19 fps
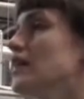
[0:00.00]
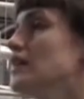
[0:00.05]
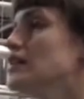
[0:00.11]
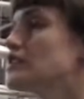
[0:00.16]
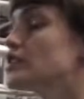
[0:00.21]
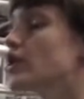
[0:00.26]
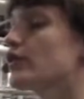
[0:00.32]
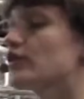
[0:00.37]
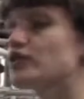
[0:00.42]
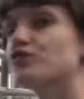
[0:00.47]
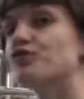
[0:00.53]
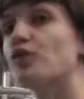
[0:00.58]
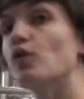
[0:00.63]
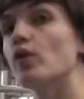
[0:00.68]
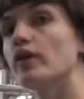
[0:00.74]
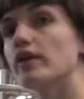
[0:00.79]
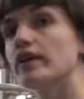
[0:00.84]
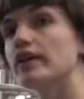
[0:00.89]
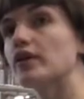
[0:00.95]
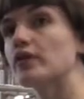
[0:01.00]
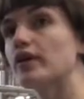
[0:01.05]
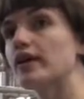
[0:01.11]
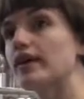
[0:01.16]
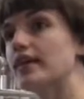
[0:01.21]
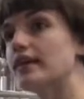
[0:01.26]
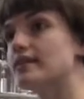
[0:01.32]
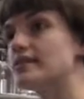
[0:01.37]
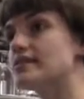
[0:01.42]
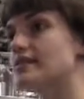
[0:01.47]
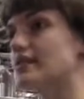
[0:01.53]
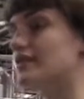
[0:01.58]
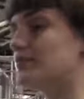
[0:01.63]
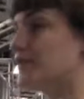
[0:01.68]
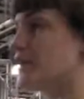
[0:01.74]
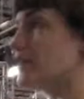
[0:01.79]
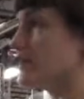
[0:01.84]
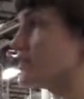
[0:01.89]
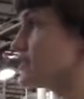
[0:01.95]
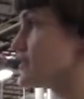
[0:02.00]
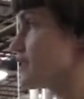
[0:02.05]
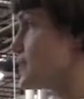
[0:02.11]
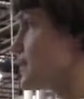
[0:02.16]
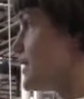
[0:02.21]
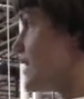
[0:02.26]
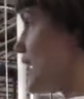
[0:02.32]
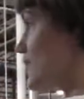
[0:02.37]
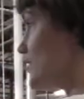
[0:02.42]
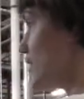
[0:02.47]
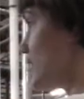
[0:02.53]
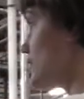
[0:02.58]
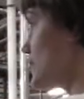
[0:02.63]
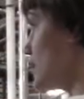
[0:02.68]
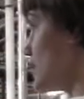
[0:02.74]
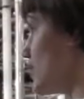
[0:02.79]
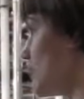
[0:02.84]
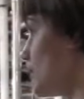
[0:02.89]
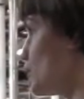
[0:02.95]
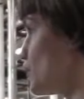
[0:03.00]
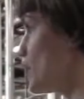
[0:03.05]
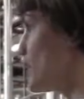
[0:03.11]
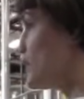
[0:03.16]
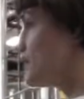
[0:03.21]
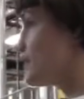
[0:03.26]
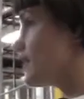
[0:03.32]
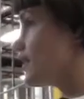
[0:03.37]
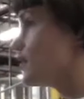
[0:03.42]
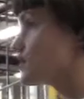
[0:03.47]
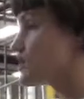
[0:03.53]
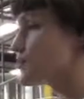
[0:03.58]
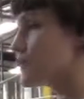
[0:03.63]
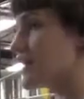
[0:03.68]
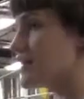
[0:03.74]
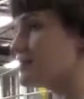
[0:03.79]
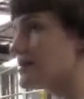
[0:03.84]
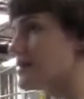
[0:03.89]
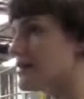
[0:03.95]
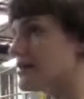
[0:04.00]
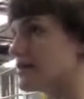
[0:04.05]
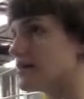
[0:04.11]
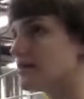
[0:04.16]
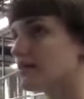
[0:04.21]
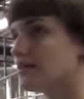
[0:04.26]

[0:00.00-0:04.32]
So there's 4 ingredients in beer. Does anybody have any idea what those might be?